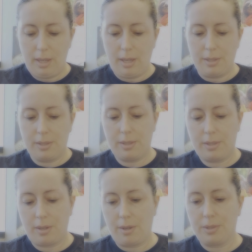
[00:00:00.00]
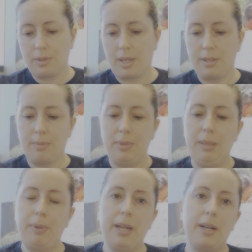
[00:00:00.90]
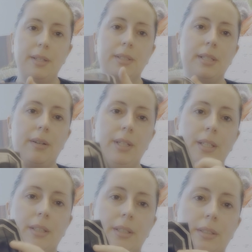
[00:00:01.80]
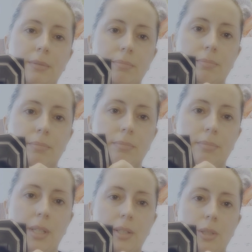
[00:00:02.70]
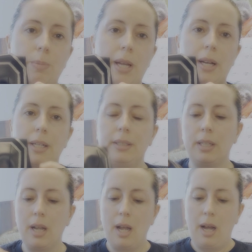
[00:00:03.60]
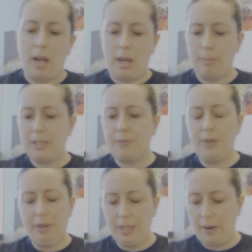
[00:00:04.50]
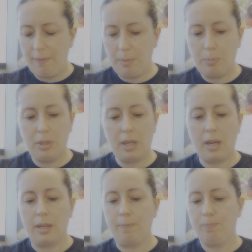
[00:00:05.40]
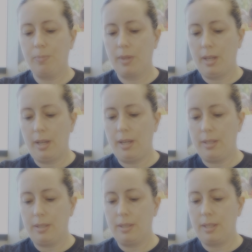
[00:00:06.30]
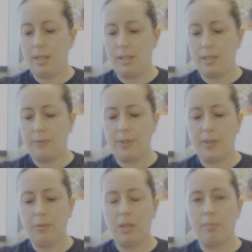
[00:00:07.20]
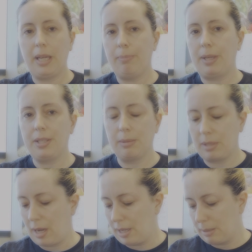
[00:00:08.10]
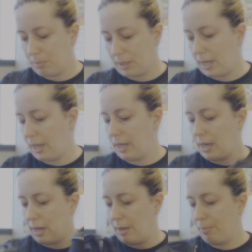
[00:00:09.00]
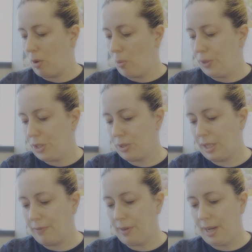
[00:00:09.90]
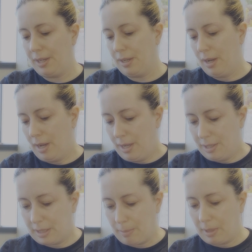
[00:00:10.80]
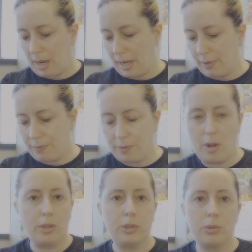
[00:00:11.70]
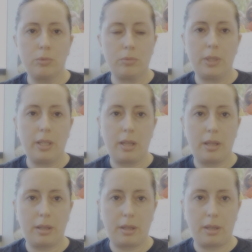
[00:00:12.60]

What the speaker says: It's also got some knee pads down here, not too bad. It's very comfortable to put on, and it's very well made by SimCosplay. I'm always trying to find some kind of fault with